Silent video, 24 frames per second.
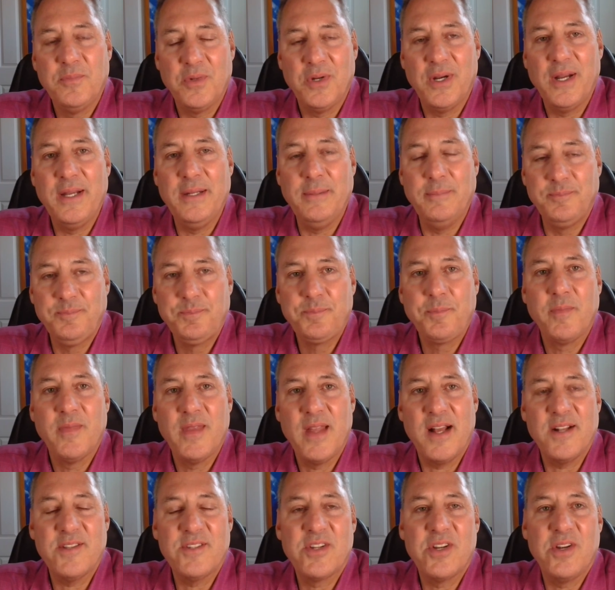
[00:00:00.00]
Right.
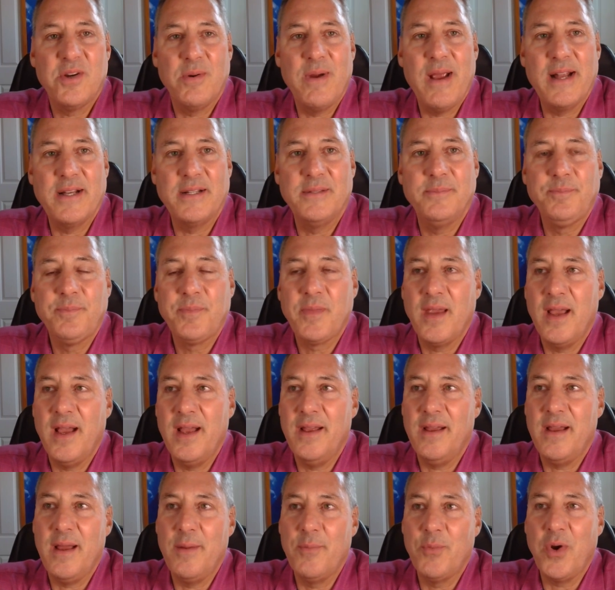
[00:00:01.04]
That's correct.
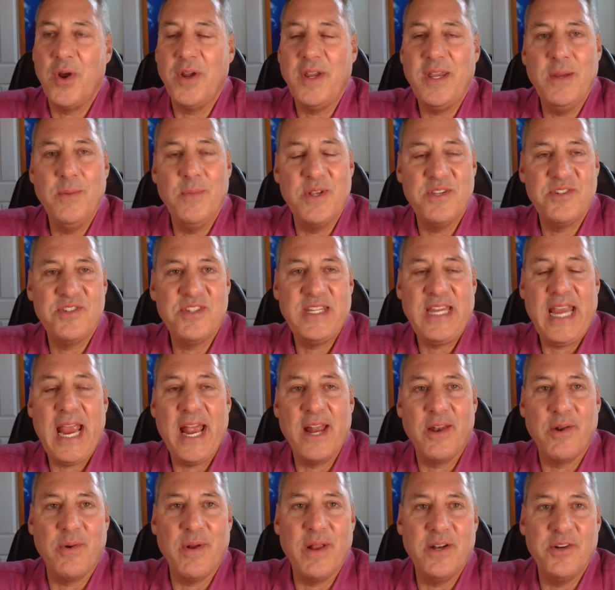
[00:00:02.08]
I'm working with
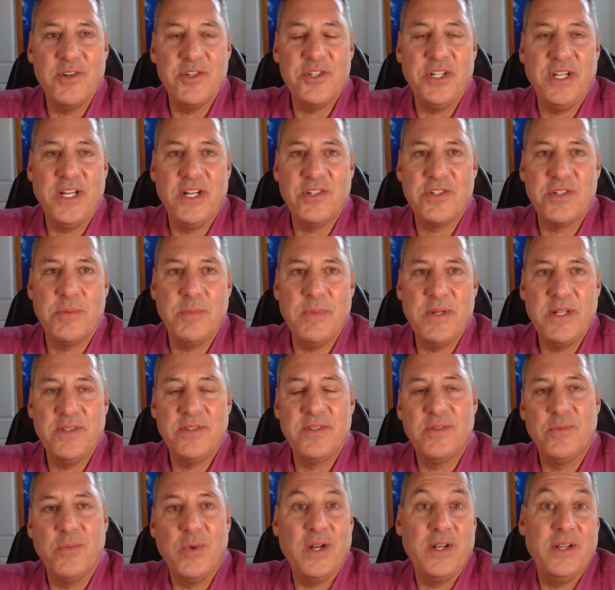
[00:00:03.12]
scalar energy
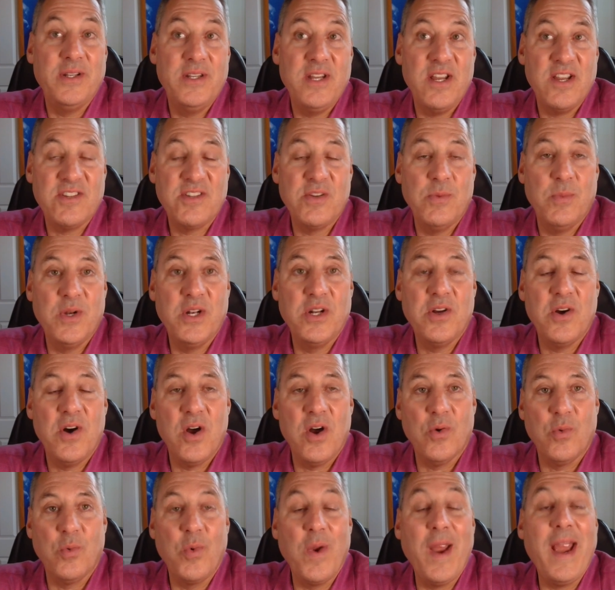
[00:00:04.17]
instruments, what Tesla would
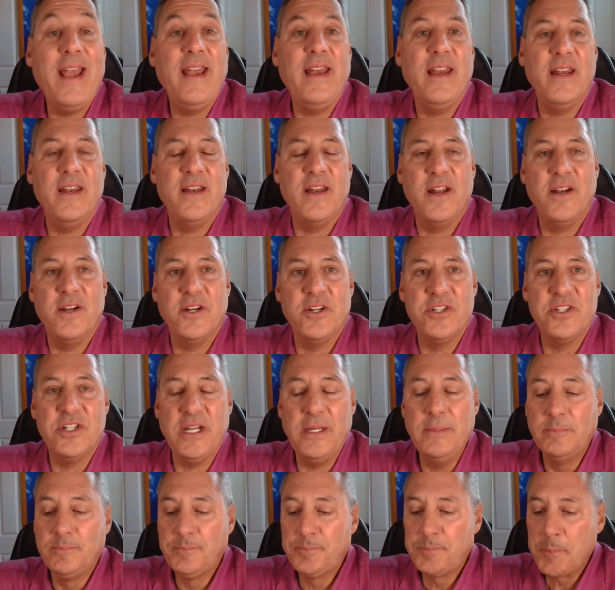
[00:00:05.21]
call radiant
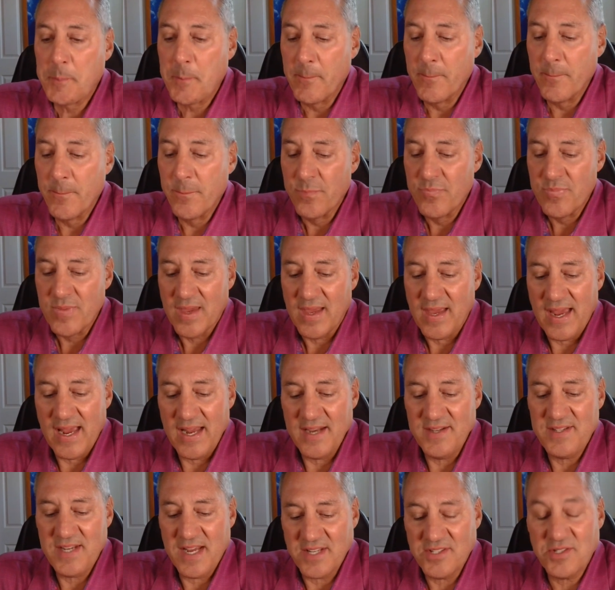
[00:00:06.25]
energy.
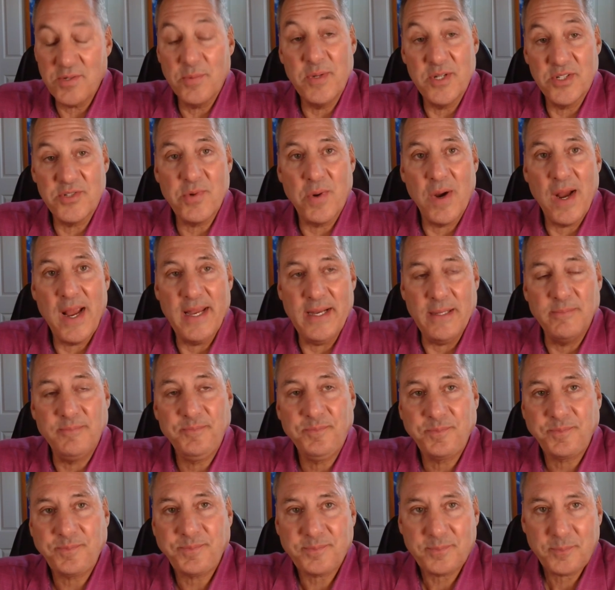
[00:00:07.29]
And Tesla was right.
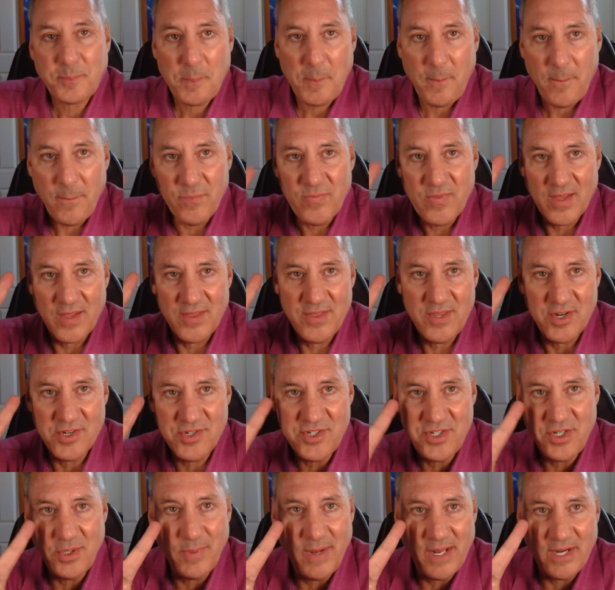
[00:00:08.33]

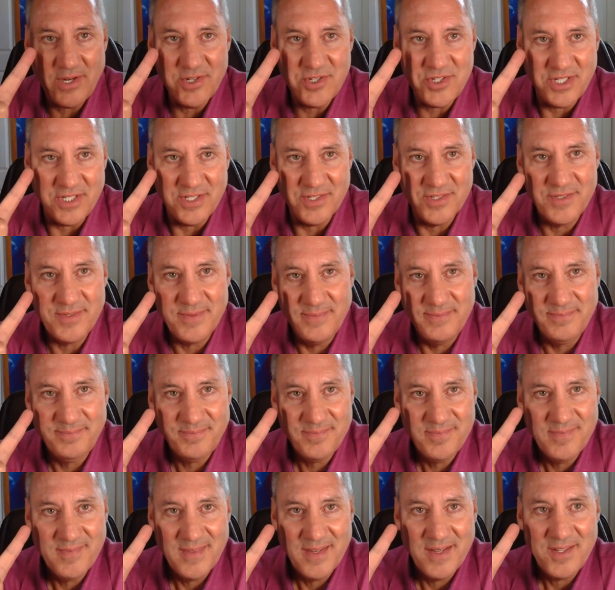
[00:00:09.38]
There's two energies.
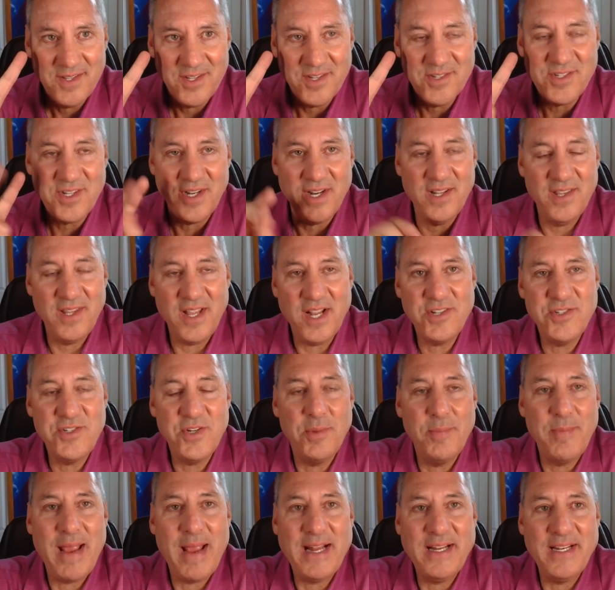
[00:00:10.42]
There's an
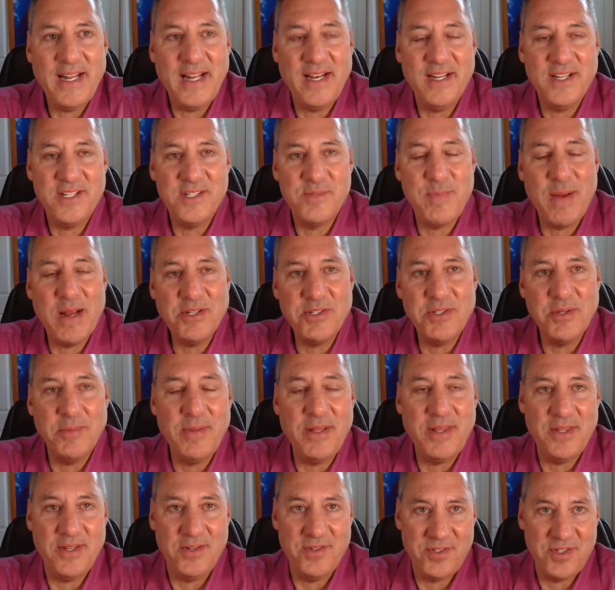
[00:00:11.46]
electromagnetic spectrum
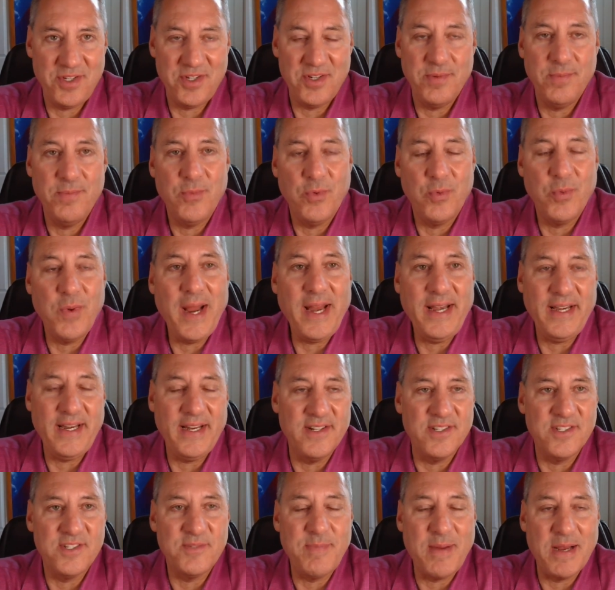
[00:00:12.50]
and there's a
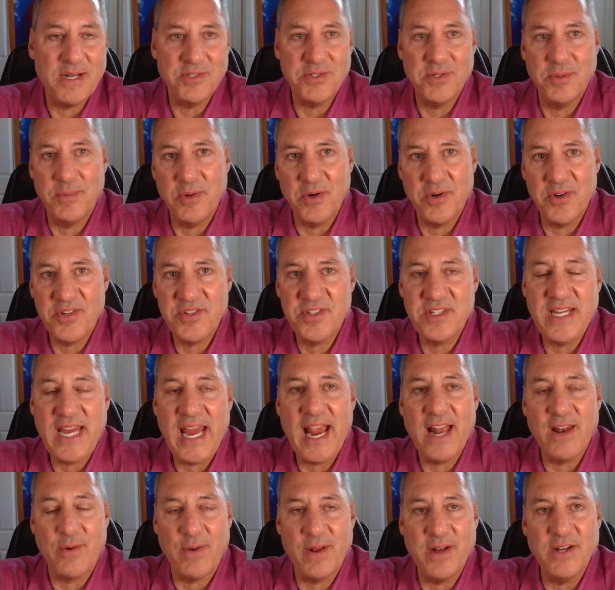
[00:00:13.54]
radiant spectrum or a
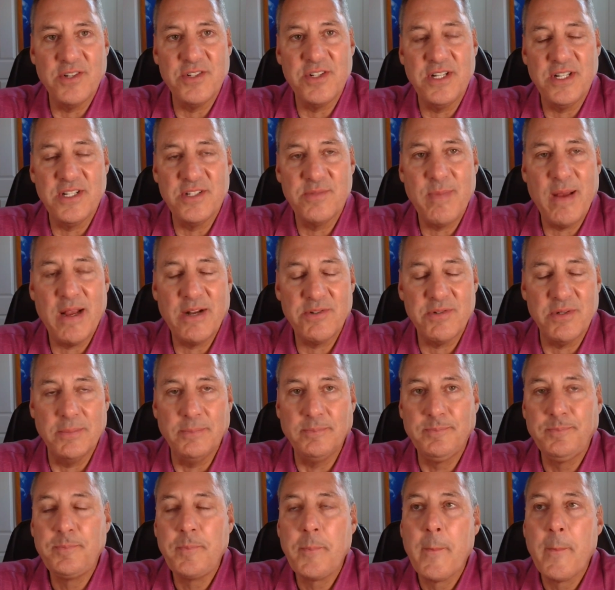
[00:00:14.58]
scalar energy spectrum.